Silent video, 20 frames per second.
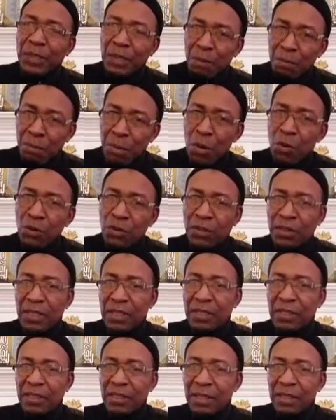
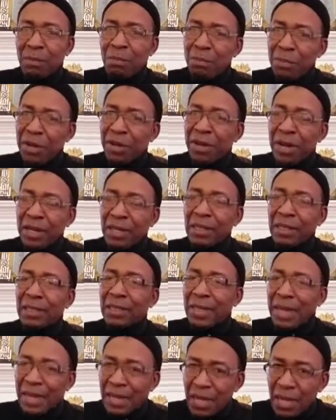Moses' miracle
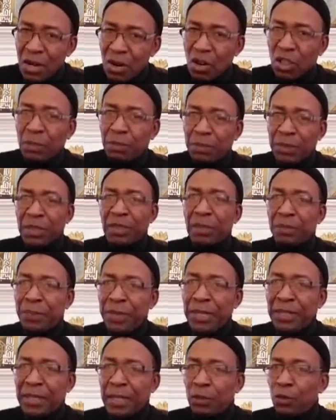cannot be
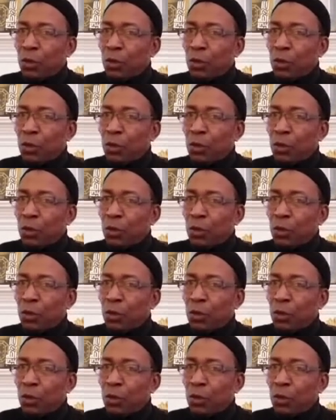repeated.